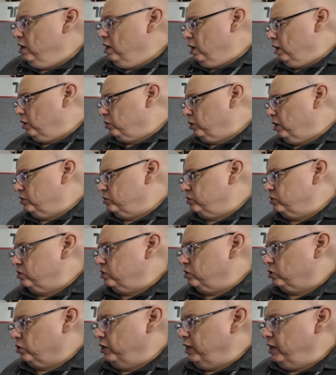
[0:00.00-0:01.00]
across the
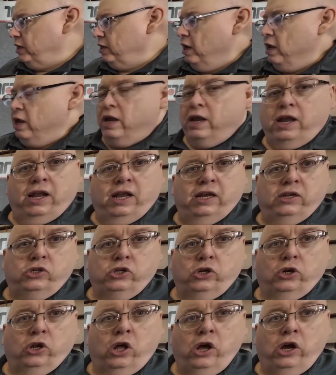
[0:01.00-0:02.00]
screen. It has
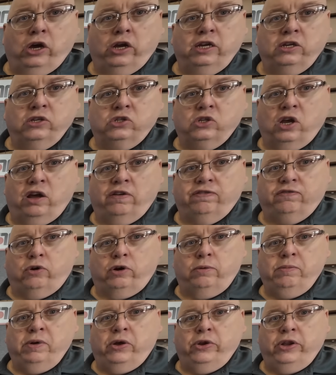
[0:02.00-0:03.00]
your logging
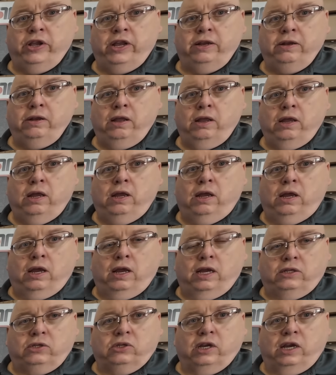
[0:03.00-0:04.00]
software built in.
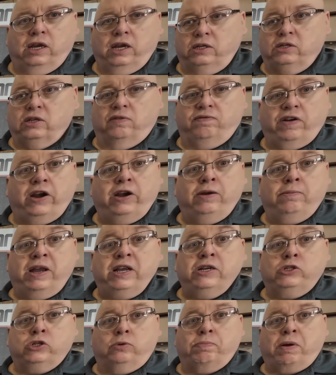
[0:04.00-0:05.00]
It's a very
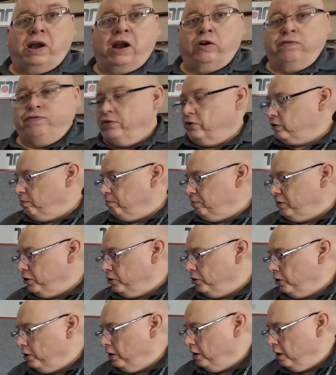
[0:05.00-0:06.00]
major, powerful
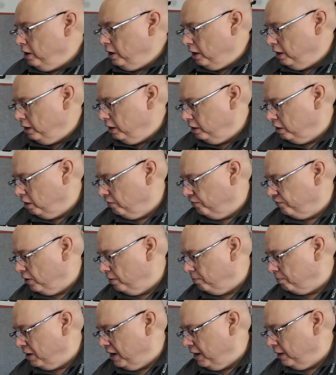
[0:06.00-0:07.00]
computer. And into the
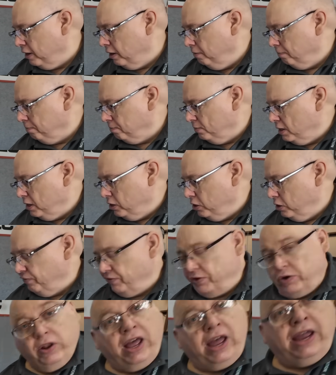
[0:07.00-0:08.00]
front panel, if
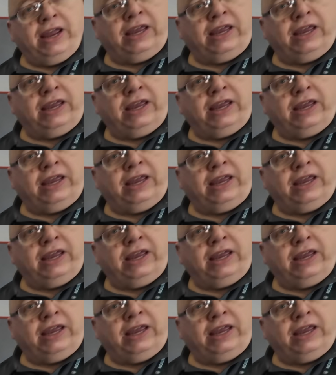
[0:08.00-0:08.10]
you like,